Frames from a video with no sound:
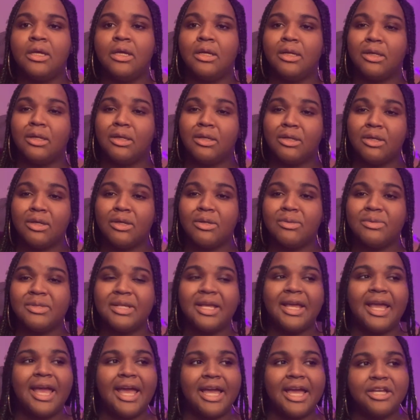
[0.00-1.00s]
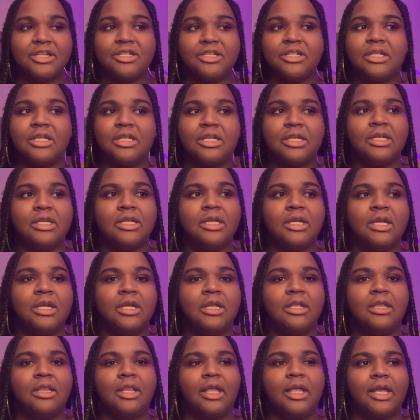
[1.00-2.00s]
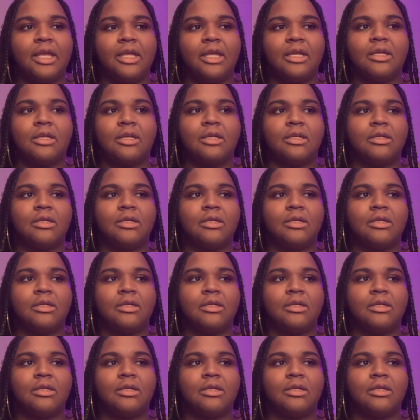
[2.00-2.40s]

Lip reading: You know what I'm saying? Actually, like,